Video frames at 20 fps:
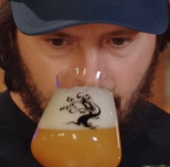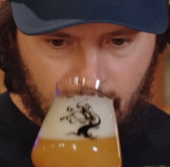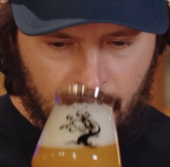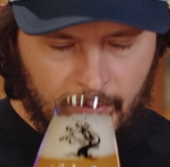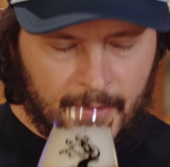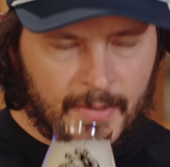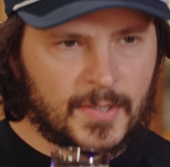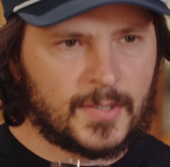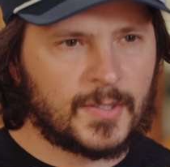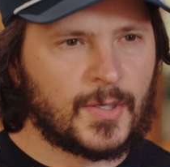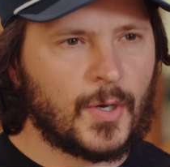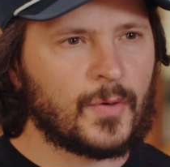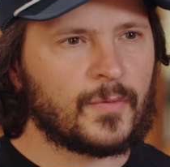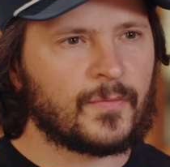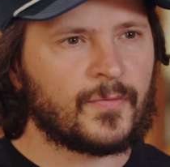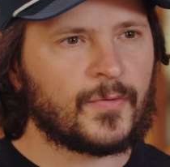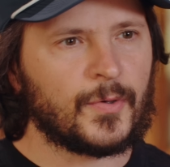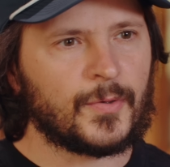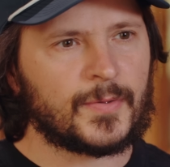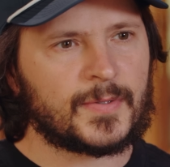like stone
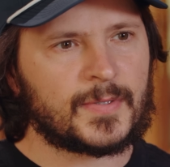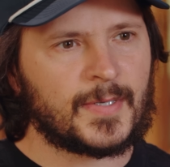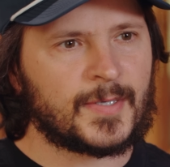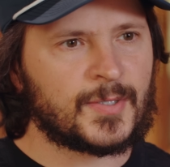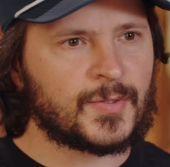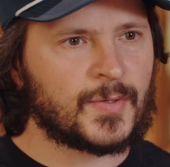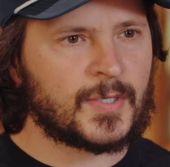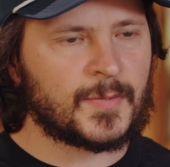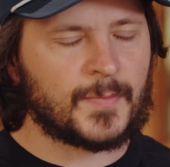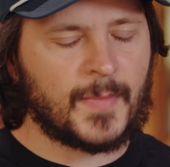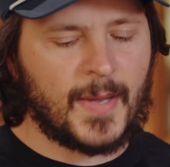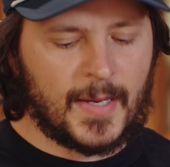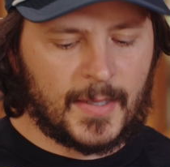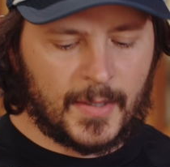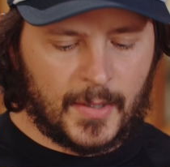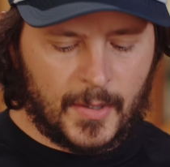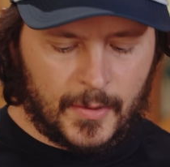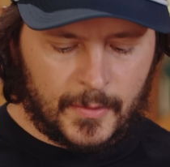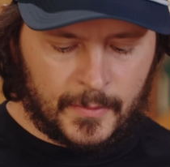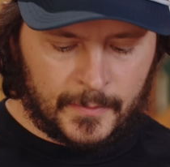fruit, citrus,
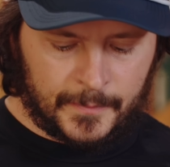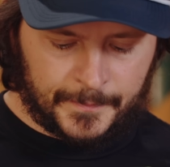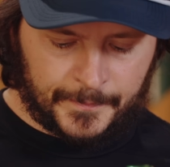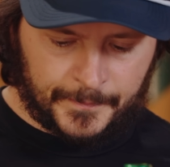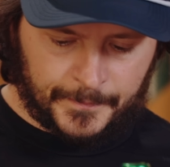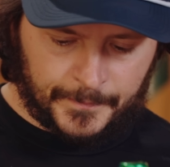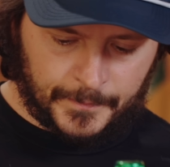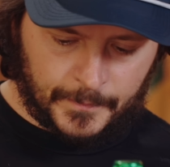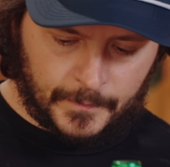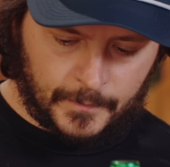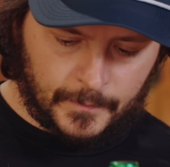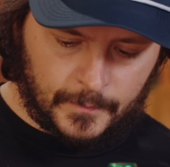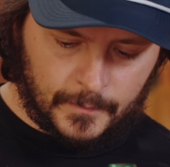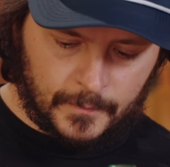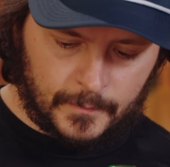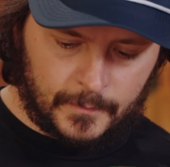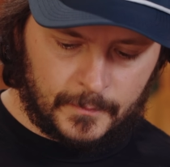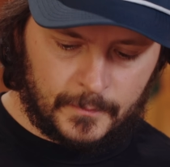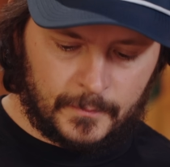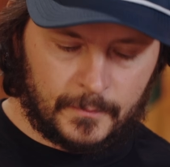mango.
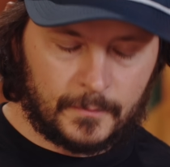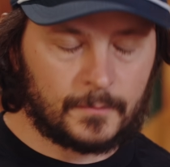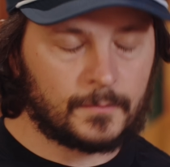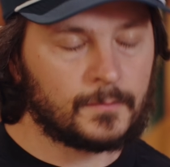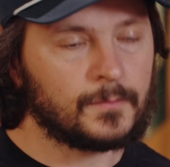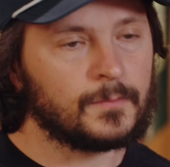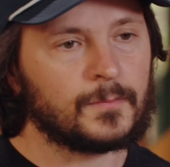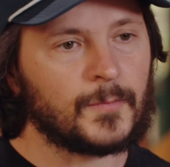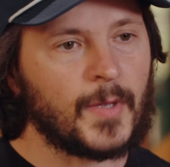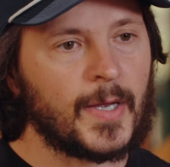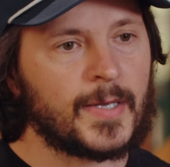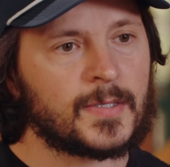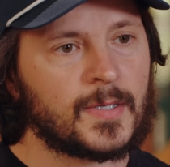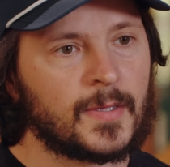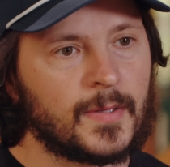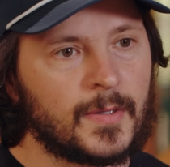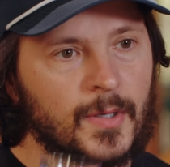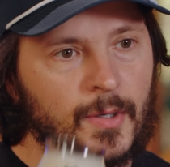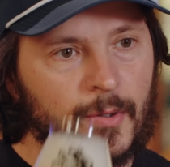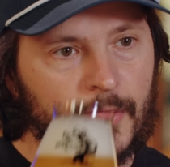Nice on the
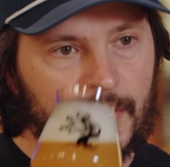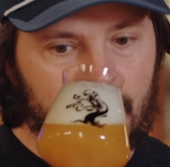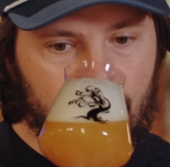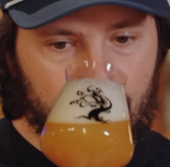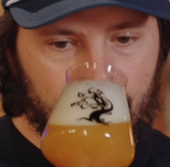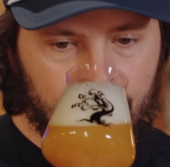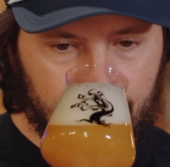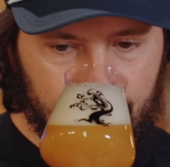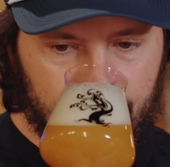nose.